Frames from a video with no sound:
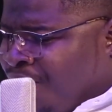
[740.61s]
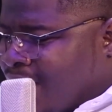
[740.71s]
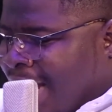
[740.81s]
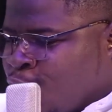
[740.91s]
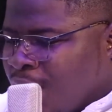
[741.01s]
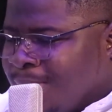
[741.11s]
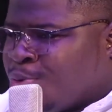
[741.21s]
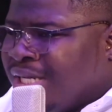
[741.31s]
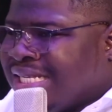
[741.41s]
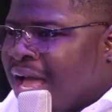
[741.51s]
then showed him
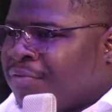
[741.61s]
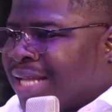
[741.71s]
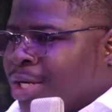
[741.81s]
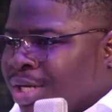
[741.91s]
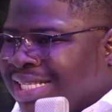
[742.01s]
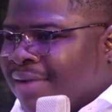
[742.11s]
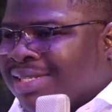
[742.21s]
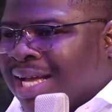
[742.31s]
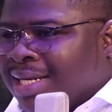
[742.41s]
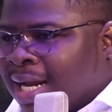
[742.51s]
to his left foot and just left
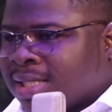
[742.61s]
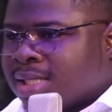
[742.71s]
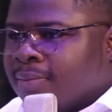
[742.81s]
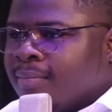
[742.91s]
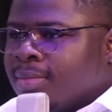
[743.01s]
it at that,